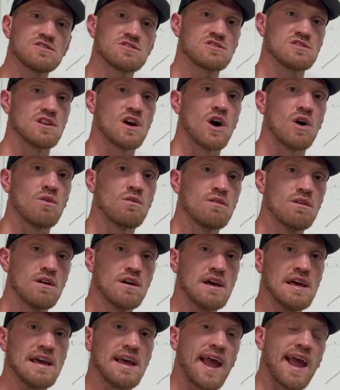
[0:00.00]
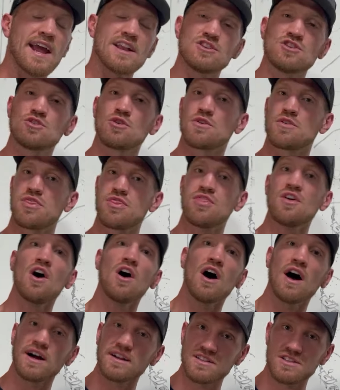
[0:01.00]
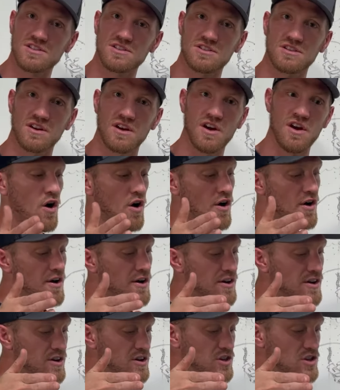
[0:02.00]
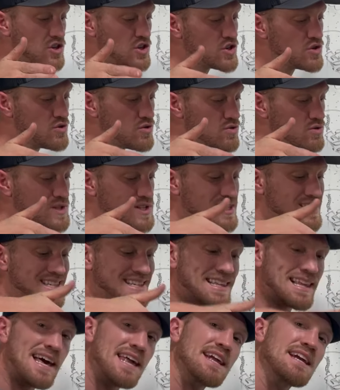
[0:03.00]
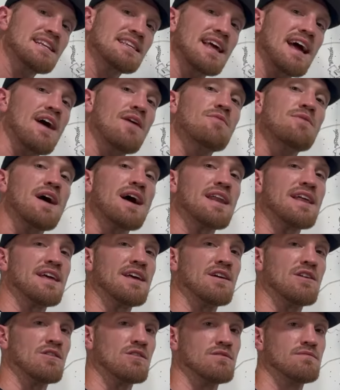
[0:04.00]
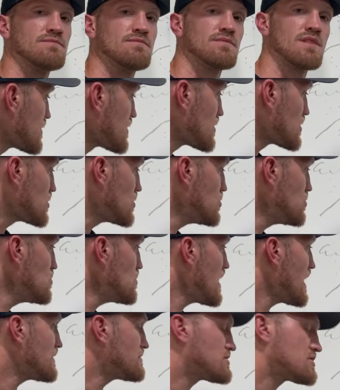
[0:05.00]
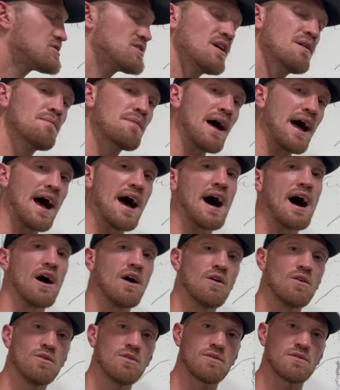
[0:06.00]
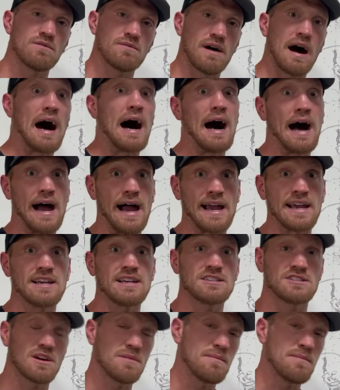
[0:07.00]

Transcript: snow, and your thoughts are you sledding down that hill. You have somehow, I